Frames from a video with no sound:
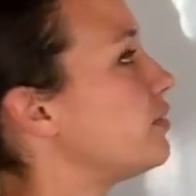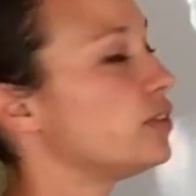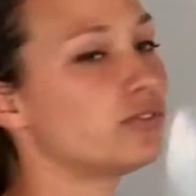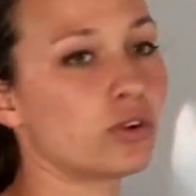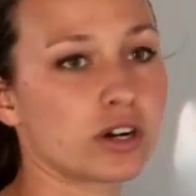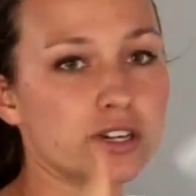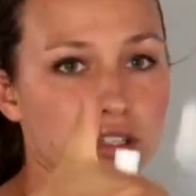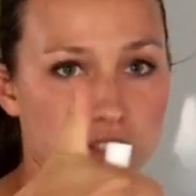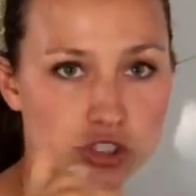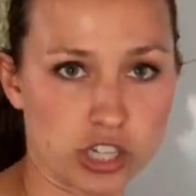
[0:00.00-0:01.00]

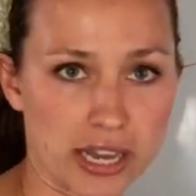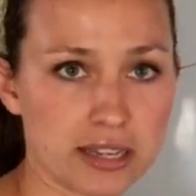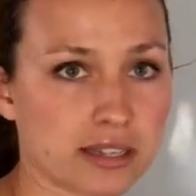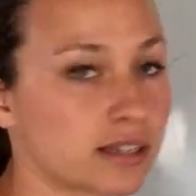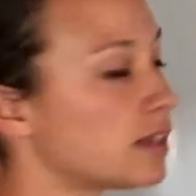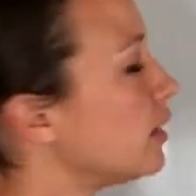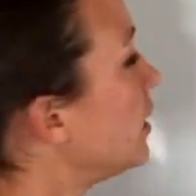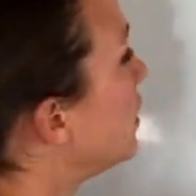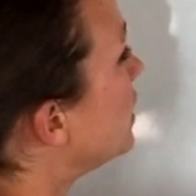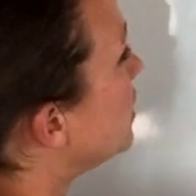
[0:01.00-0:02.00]
54? Check.
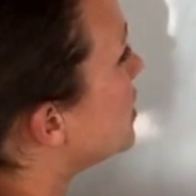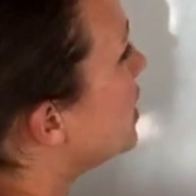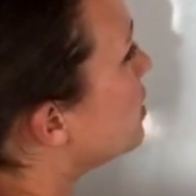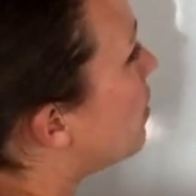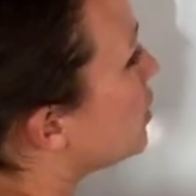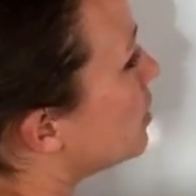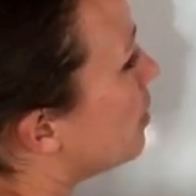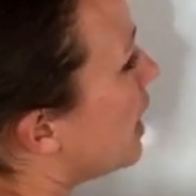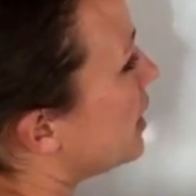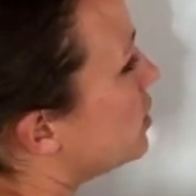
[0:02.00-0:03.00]
Does this
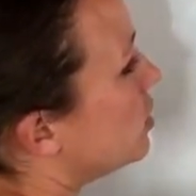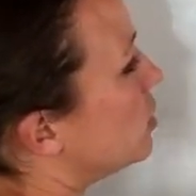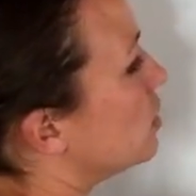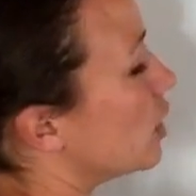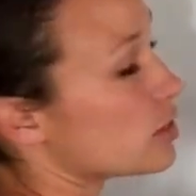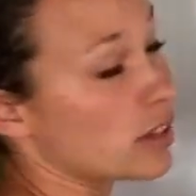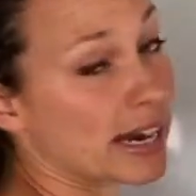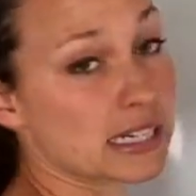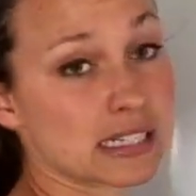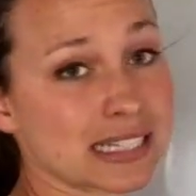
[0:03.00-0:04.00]
multiply to, or
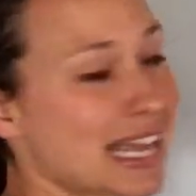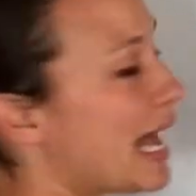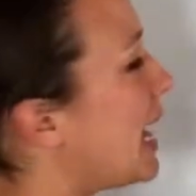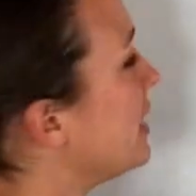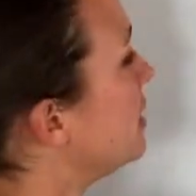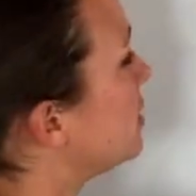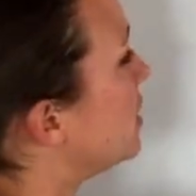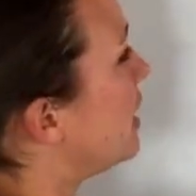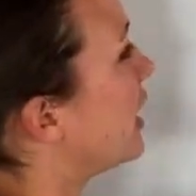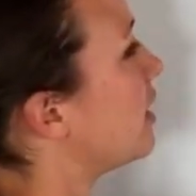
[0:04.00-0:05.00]
sorry, does this add
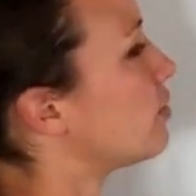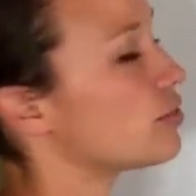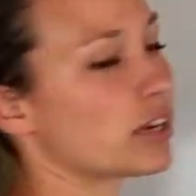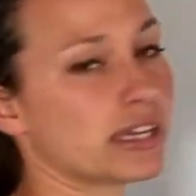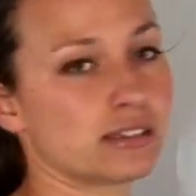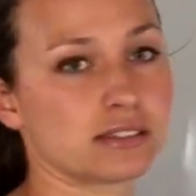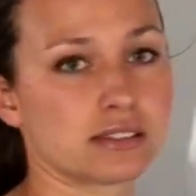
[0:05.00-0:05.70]
to negative 3?